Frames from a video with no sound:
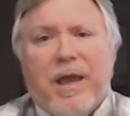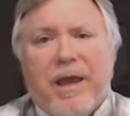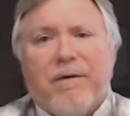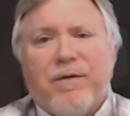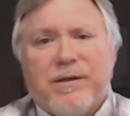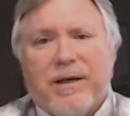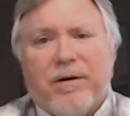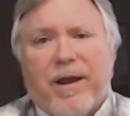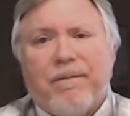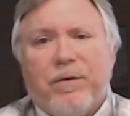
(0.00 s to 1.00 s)
If it's air
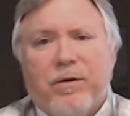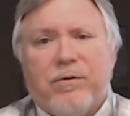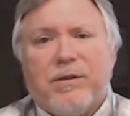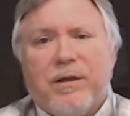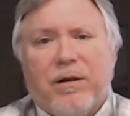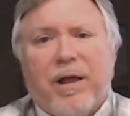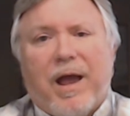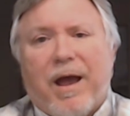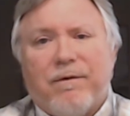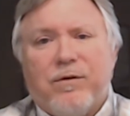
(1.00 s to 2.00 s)
gapped, you still
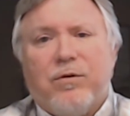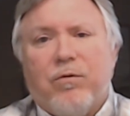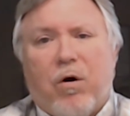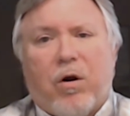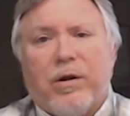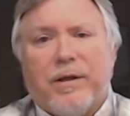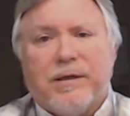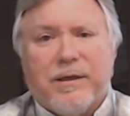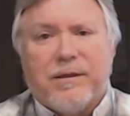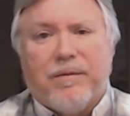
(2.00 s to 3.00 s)
have to harden the
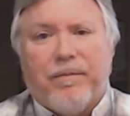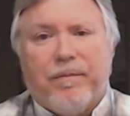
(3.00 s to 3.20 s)
system.